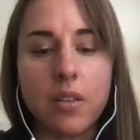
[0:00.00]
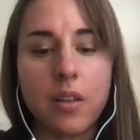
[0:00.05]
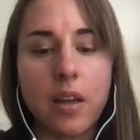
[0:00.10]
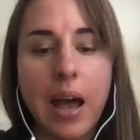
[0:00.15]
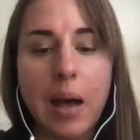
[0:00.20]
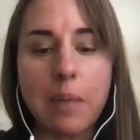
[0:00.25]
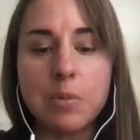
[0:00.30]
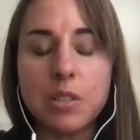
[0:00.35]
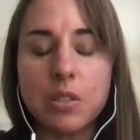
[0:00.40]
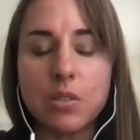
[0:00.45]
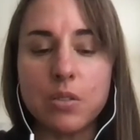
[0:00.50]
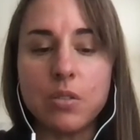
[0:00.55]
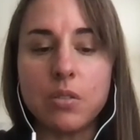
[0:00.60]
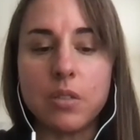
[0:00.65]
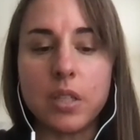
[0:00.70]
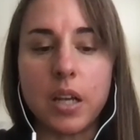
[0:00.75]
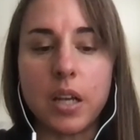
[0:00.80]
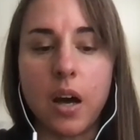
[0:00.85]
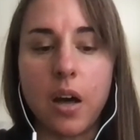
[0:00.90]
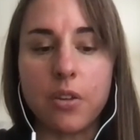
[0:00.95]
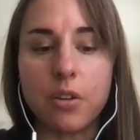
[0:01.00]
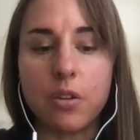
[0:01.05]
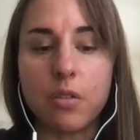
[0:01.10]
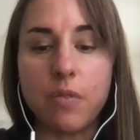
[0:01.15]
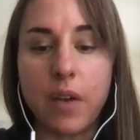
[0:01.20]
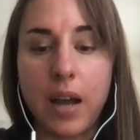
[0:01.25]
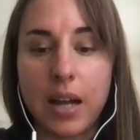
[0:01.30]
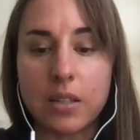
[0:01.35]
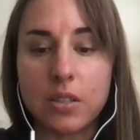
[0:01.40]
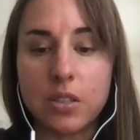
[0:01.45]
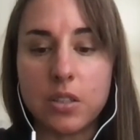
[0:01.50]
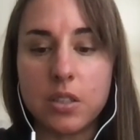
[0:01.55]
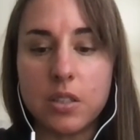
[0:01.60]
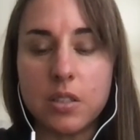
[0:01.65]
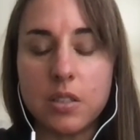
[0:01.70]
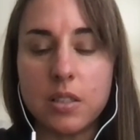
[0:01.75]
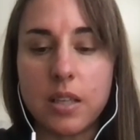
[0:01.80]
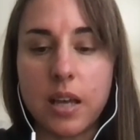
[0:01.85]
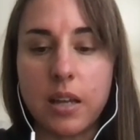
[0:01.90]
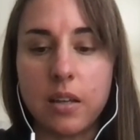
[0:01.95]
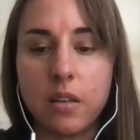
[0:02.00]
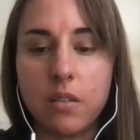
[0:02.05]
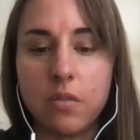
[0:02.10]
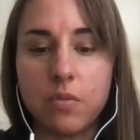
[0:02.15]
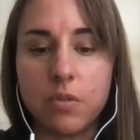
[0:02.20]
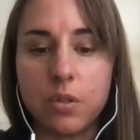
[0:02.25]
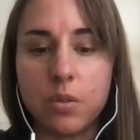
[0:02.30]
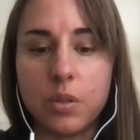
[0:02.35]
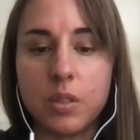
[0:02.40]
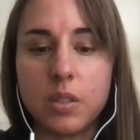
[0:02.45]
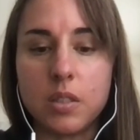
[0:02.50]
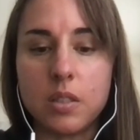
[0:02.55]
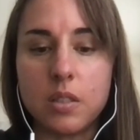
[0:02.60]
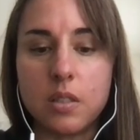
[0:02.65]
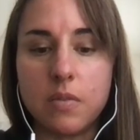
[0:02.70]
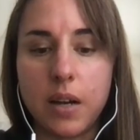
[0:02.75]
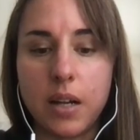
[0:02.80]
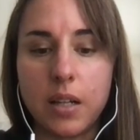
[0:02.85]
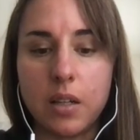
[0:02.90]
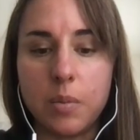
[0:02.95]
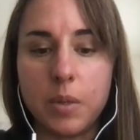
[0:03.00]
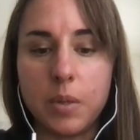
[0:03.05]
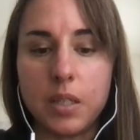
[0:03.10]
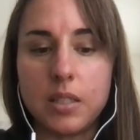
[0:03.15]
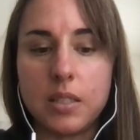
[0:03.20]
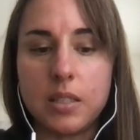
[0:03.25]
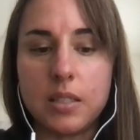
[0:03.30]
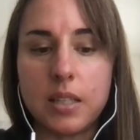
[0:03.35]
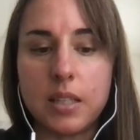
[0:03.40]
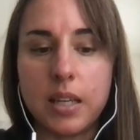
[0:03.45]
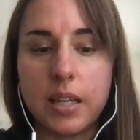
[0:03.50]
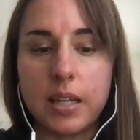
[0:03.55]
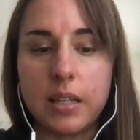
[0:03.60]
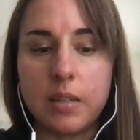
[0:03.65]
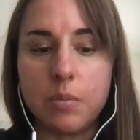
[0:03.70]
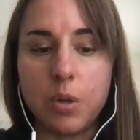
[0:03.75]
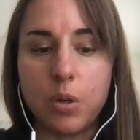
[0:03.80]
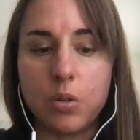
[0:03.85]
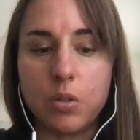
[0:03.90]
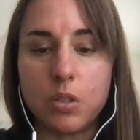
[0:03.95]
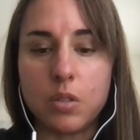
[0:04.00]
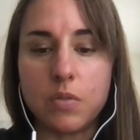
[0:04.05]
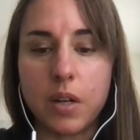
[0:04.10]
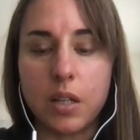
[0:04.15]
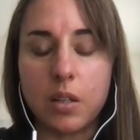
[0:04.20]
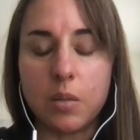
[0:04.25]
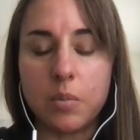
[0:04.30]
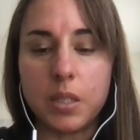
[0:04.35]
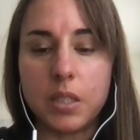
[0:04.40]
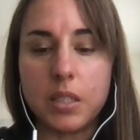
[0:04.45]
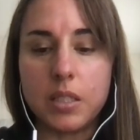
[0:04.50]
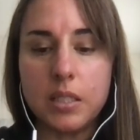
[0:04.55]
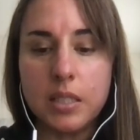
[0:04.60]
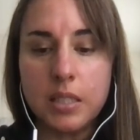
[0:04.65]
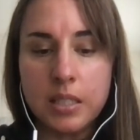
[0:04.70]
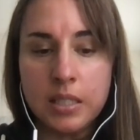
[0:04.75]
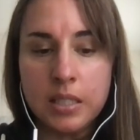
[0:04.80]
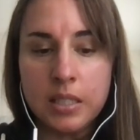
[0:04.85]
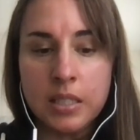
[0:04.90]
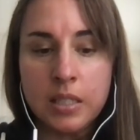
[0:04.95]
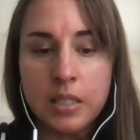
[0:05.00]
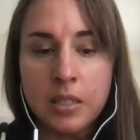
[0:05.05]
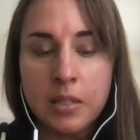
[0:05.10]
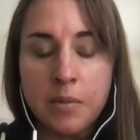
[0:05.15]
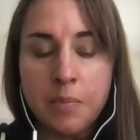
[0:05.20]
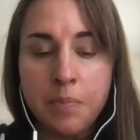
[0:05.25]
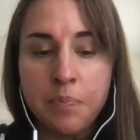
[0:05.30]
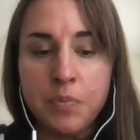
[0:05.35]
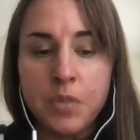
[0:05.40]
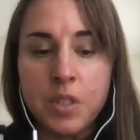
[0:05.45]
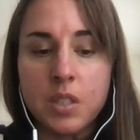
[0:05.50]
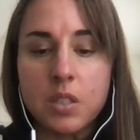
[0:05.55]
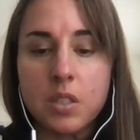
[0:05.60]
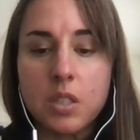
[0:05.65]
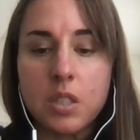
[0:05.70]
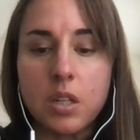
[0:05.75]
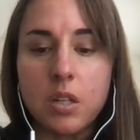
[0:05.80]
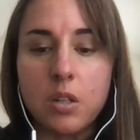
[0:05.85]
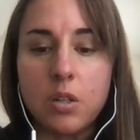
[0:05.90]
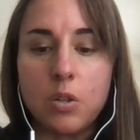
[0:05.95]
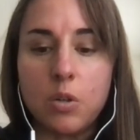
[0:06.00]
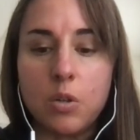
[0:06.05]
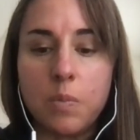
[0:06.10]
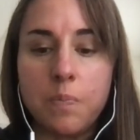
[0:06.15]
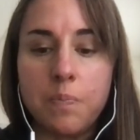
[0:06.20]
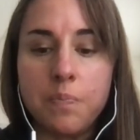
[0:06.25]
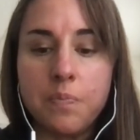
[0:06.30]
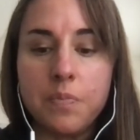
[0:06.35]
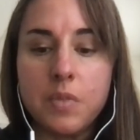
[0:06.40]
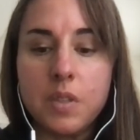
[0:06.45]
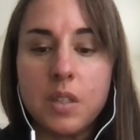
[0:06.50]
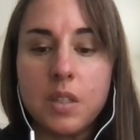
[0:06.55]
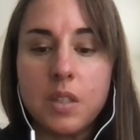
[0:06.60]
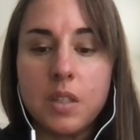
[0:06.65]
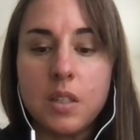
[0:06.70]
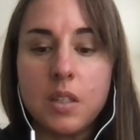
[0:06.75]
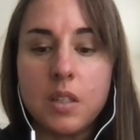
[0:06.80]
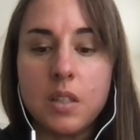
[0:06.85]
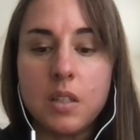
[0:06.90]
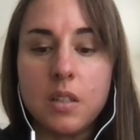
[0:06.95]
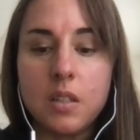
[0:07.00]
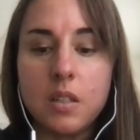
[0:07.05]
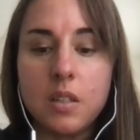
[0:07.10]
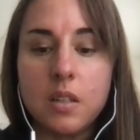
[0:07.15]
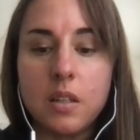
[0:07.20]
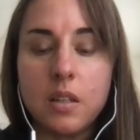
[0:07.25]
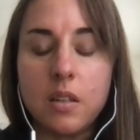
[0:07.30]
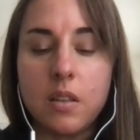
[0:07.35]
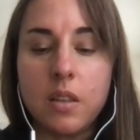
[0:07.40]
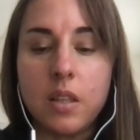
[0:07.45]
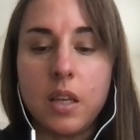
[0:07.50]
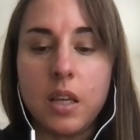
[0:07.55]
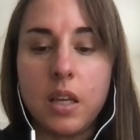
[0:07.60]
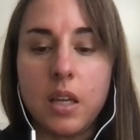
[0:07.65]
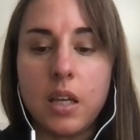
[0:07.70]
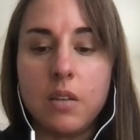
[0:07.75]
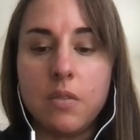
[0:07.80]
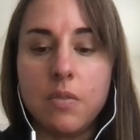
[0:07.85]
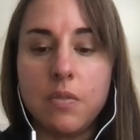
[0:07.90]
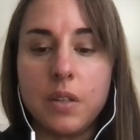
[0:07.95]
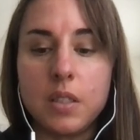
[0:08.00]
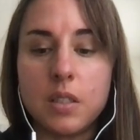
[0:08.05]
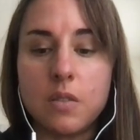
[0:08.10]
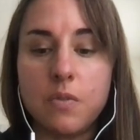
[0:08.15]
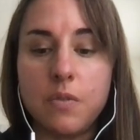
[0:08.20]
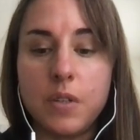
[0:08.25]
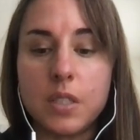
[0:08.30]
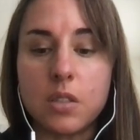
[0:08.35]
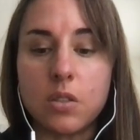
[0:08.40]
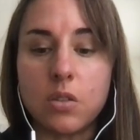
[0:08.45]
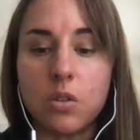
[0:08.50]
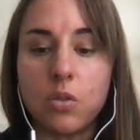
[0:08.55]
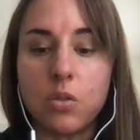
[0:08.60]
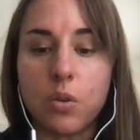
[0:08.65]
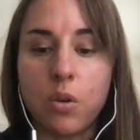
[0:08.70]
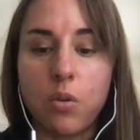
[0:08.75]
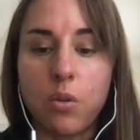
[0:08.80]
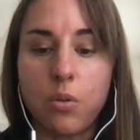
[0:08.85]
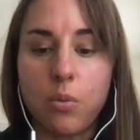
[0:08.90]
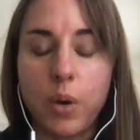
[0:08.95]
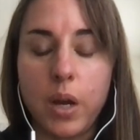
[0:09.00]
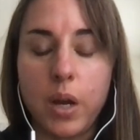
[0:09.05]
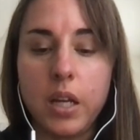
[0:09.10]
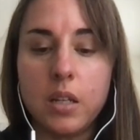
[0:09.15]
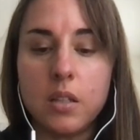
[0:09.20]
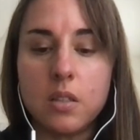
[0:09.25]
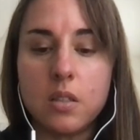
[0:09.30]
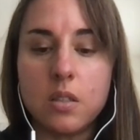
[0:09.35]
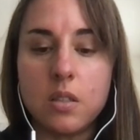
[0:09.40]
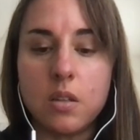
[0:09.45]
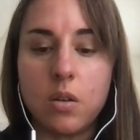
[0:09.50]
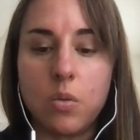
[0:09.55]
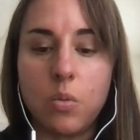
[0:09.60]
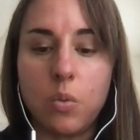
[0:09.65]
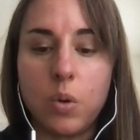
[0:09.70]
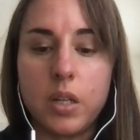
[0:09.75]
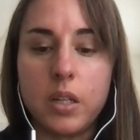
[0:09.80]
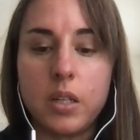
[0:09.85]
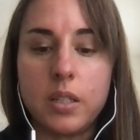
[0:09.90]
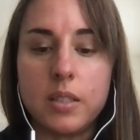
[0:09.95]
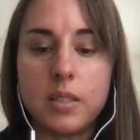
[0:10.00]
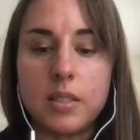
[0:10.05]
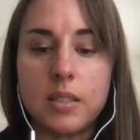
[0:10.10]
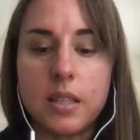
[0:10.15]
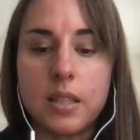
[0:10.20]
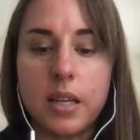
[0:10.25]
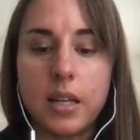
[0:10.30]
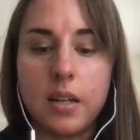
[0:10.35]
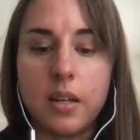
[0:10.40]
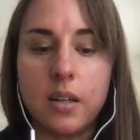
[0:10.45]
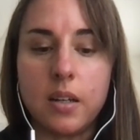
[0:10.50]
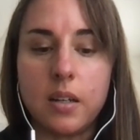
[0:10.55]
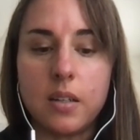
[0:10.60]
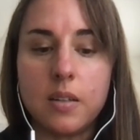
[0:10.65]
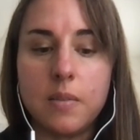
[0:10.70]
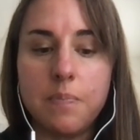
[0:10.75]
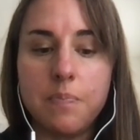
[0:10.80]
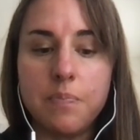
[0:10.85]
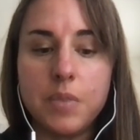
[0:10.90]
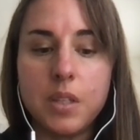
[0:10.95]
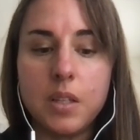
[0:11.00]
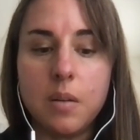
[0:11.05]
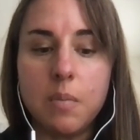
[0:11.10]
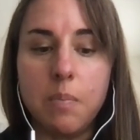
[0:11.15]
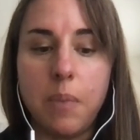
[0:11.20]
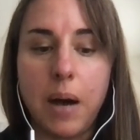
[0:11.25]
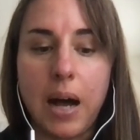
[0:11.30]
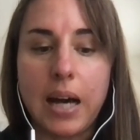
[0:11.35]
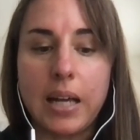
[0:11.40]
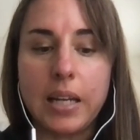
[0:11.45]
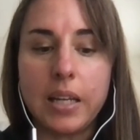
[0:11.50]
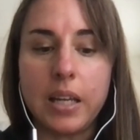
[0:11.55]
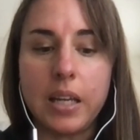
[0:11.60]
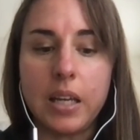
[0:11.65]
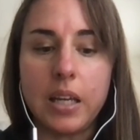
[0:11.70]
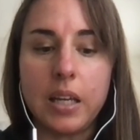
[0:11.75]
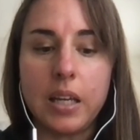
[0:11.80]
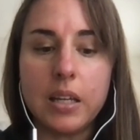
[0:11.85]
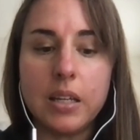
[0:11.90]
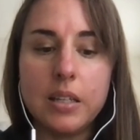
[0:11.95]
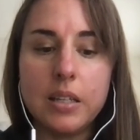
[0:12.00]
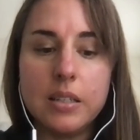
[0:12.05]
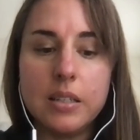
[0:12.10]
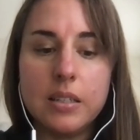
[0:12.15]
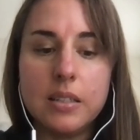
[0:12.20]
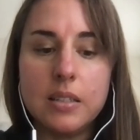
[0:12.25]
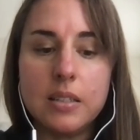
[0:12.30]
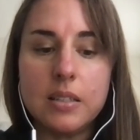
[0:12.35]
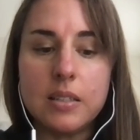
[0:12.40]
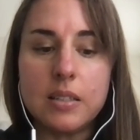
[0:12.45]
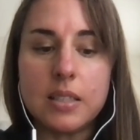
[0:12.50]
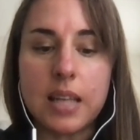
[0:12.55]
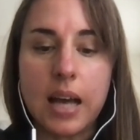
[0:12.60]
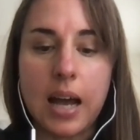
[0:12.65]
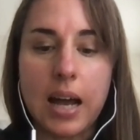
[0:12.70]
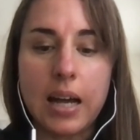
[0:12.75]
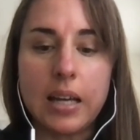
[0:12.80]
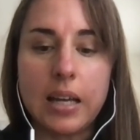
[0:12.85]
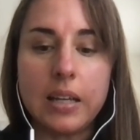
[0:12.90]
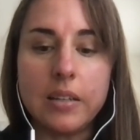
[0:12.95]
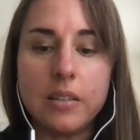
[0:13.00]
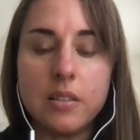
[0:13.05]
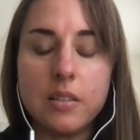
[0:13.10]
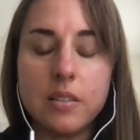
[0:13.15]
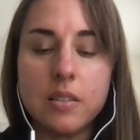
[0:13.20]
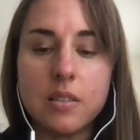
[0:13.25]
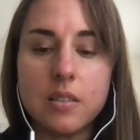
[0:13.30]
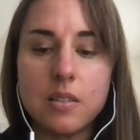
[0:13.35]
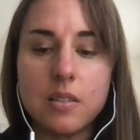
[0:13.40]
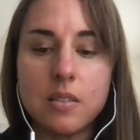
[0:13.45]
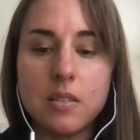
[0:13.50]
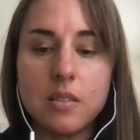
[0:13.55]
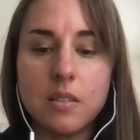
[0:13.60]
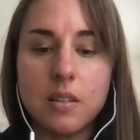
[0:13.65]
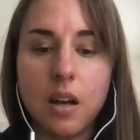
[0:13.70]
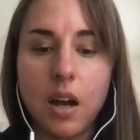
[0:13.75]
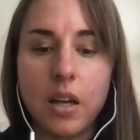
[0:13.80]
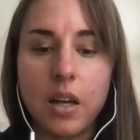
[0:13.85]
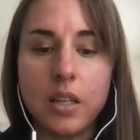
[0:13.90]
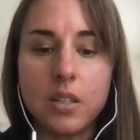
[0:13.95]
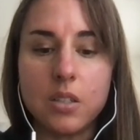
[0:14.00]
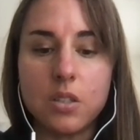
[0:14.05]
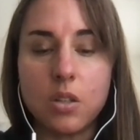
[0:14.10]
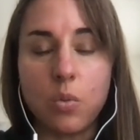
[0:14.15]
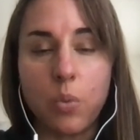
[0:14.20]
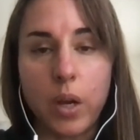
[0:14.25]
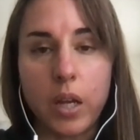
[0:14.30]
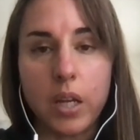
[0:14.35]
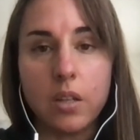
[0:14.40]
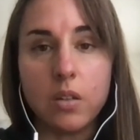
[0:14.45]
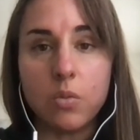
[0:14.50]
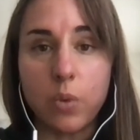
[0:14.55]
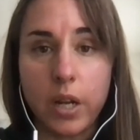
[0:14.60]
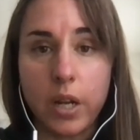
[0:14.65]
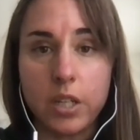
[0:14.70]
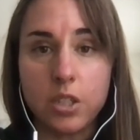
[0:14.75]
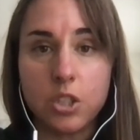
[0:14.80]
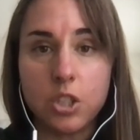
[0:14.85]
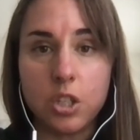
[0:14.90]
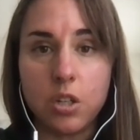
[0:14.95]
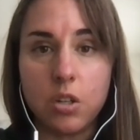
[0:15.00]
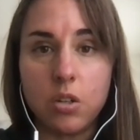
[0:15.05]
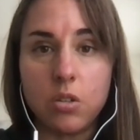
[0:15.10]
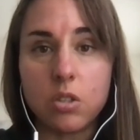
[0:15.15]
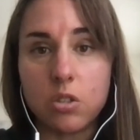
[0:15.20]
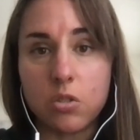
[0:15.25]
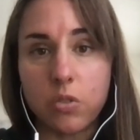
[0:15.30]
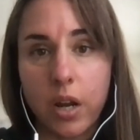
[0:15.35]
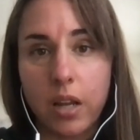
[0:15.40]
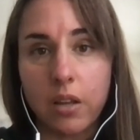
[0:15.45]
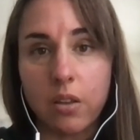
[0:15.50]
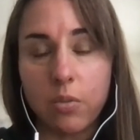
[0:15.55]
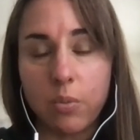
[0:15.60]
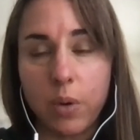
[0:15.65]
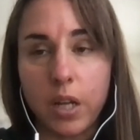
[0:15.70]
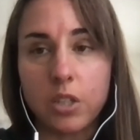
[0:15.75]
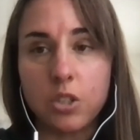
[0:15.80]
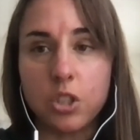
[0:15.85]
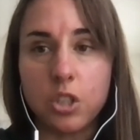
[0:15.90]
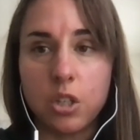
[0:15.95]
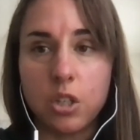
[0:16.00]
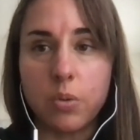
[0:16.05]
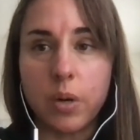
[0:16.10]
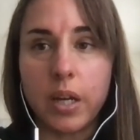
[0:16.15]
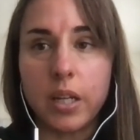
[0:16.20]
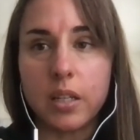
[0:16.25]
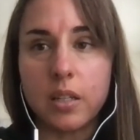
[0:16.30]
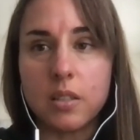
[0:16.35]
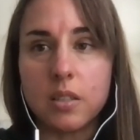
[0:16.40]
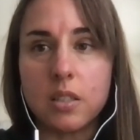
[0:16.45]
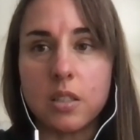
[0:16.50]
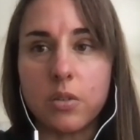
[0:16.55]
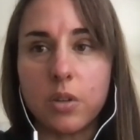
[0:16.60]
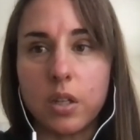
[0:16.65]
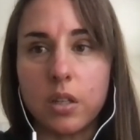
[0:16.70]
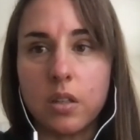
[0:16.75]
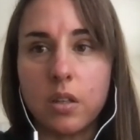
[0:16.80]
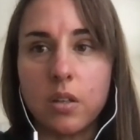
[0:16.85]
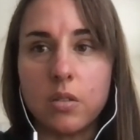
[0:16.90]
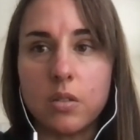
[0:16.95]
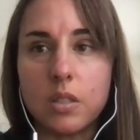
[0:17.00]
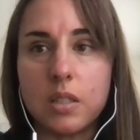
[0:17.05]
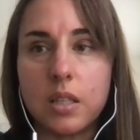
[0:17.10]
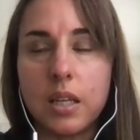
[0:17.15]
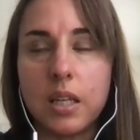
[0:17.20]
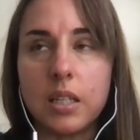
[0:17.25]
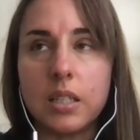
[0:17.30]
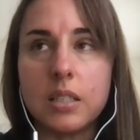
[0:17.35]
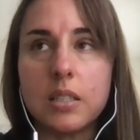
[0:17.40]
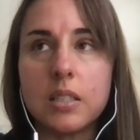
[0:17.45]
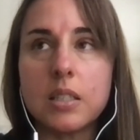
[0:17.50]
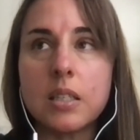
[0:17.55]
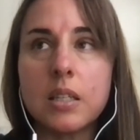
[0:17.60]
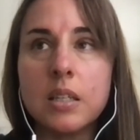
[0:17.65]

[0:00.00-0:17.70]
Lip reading: absolutely other factors that influence development and motor development. So the infant's physical growth rate. So what is their body size, height to weight ratio, strength ratio, right? Considering those things.